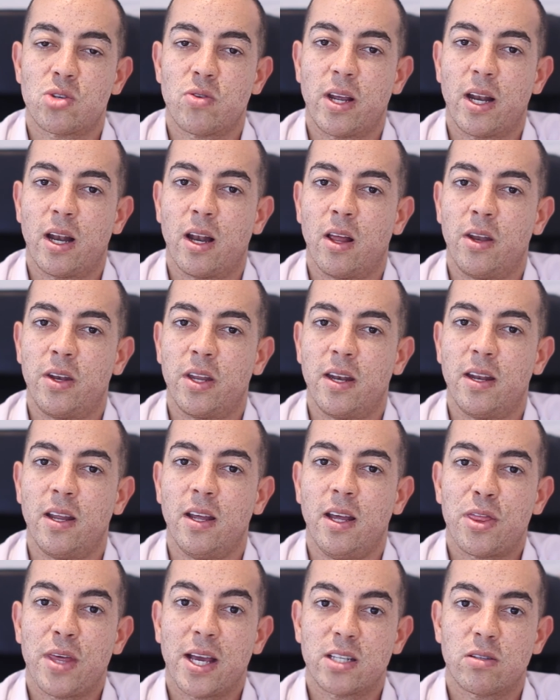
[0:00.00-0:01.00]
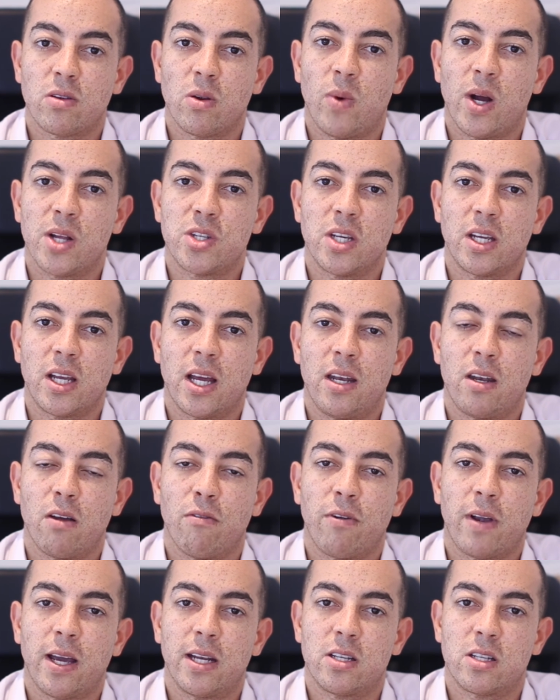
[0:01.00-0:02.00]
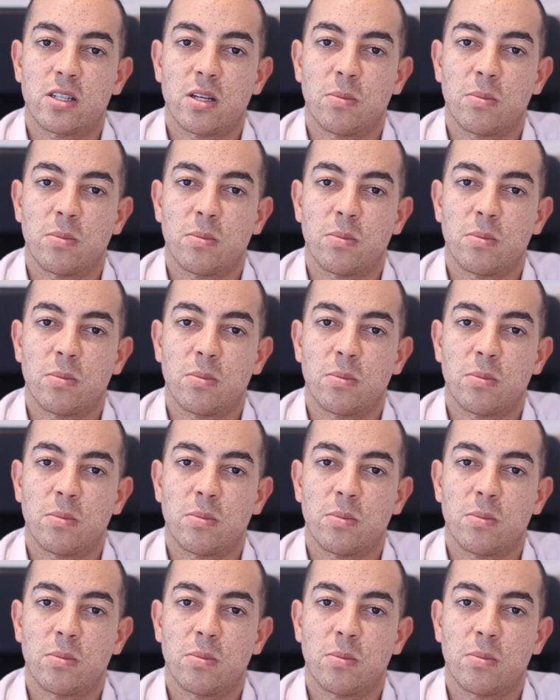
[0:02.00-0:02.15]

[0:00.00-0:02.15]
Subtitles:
Street in London. Thanks for watching, and don't forget to